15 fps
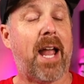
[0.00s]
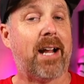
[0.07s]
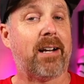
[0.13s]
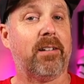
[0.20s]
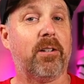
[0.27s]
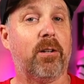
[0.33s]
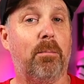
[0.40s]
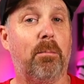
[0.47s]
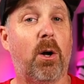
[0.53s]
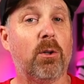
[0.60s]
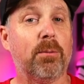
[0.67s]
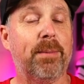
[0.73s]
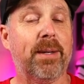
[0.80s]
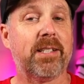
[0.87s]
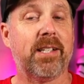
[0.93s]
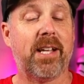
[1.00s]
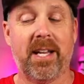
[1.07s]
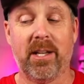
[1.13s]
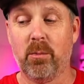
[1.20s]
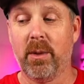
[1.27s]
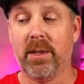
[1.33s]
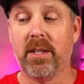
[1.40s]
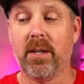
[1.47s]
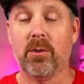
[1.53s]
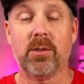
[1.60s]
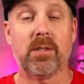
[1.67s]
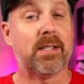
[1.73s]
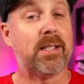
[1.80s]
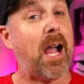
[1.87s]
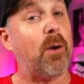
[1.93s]
Add a little malt mix in with
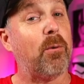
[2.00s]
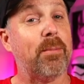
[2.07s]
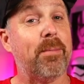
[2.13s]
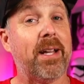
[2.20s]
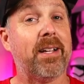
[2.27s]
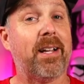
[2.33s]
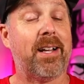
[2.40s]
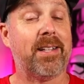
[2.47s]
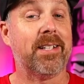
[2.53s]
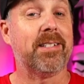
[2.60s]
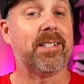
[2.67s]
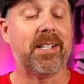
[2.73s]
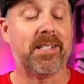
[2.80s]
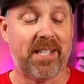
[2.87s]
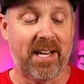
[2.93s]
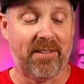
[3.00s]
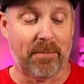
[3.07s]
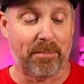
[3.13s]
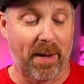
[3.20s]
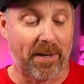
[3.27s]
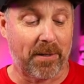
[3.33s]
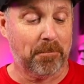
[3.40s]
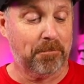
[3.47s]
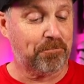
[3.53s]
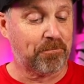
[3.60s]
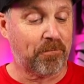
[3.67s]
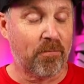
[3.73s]
those. That would make it, I think, taste even better.